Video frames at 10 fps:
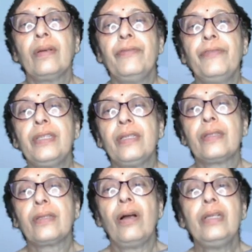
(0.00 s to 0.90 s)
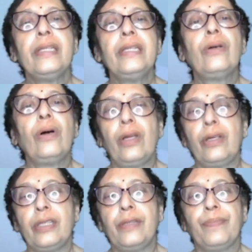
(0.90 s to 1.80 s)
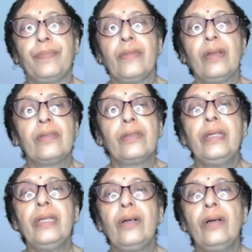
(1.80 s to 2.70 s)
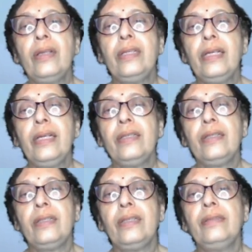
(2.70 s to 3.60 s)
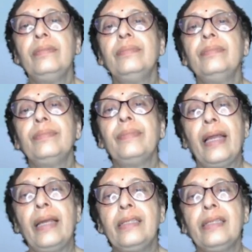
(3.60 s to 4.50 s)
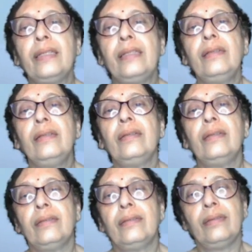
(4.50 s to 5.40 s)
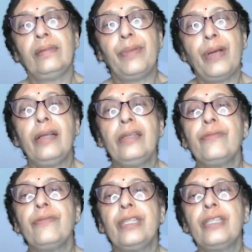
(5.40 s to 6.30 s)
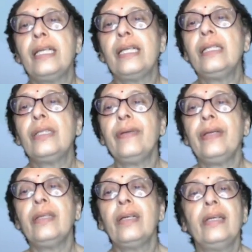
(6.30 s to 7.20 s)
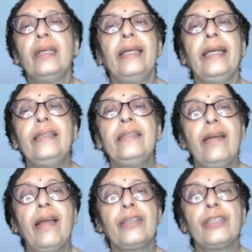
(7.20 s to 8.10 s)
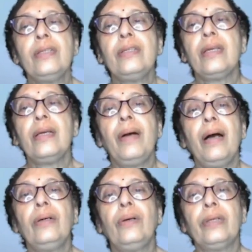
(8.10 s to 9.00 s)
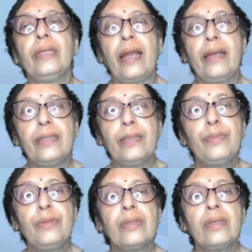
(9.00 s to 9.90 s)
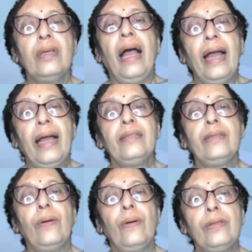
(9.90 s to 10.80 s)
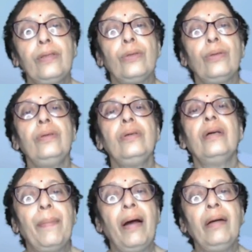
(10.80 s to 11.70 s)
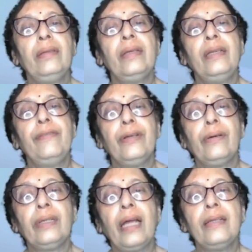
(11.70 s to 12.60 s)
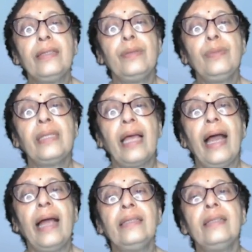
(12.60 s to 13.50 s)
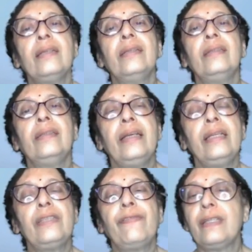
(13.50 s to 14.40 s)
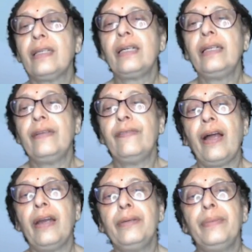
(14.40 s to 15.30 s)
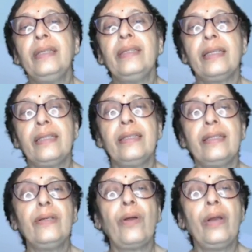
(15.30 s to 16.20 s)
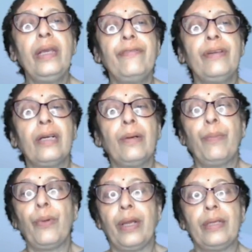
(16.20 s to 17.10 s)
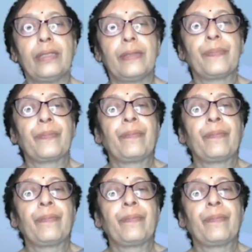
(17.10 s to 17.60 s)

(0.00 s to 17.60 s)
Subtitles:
which is called ecology. So, ecology is a biological branch which deals with interactions among organisms and also among the living organisms and its physical environment, that is the non-living components.